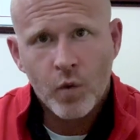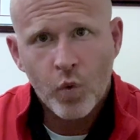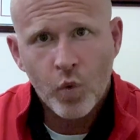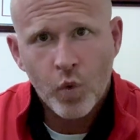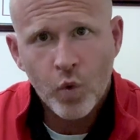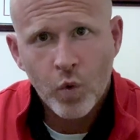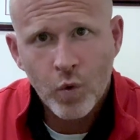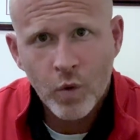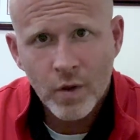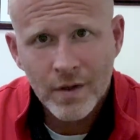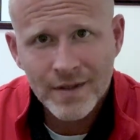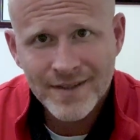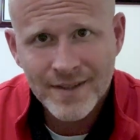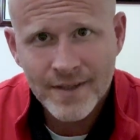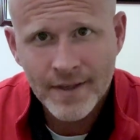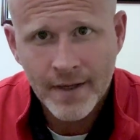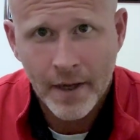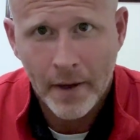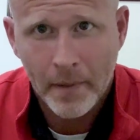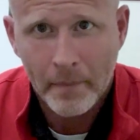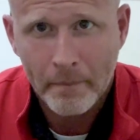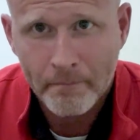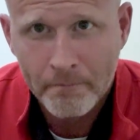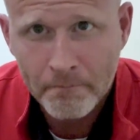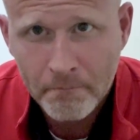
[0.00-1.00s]
what's
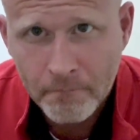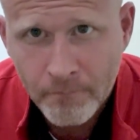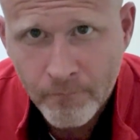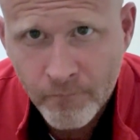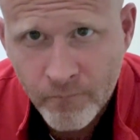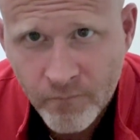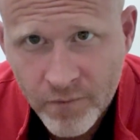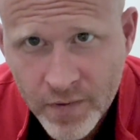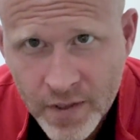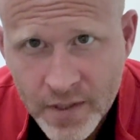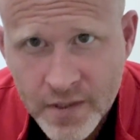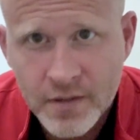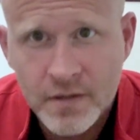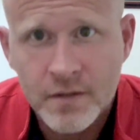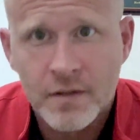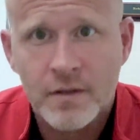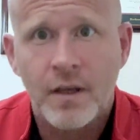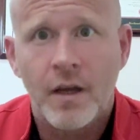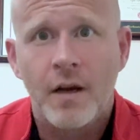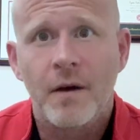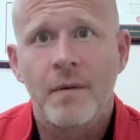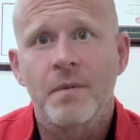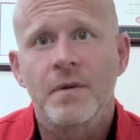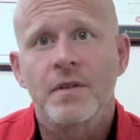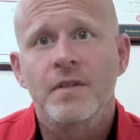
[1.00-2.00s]
up? Physical
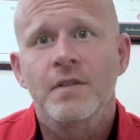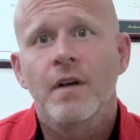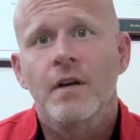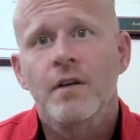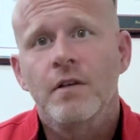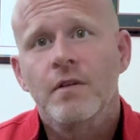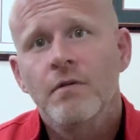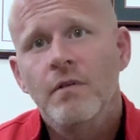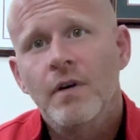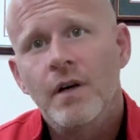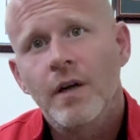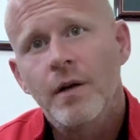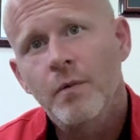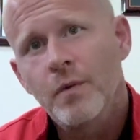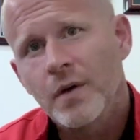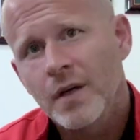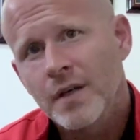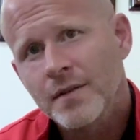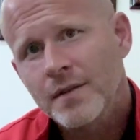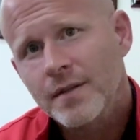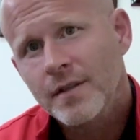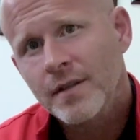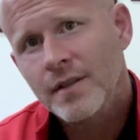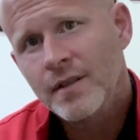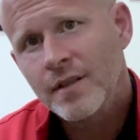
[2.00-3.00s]
therapist Dr. Ryan
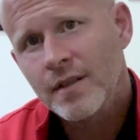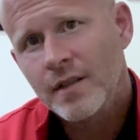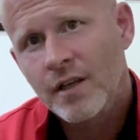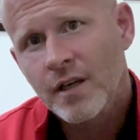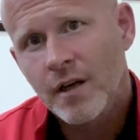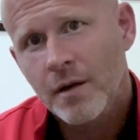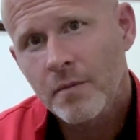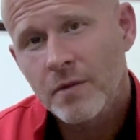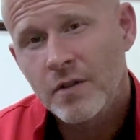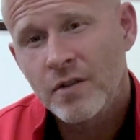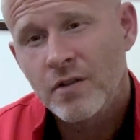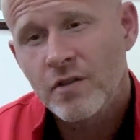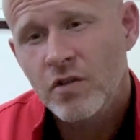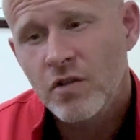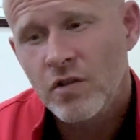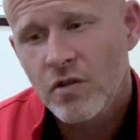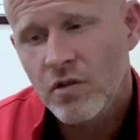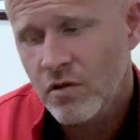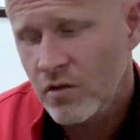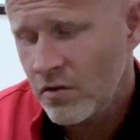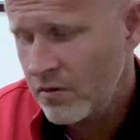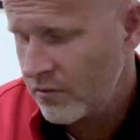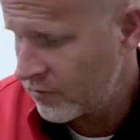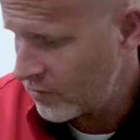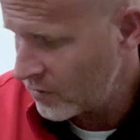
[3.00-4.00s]
Whelton, coming to
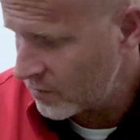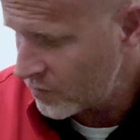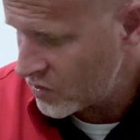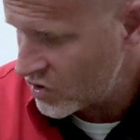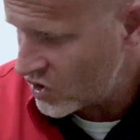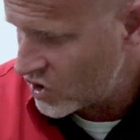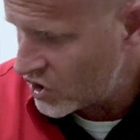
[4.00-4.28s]
you from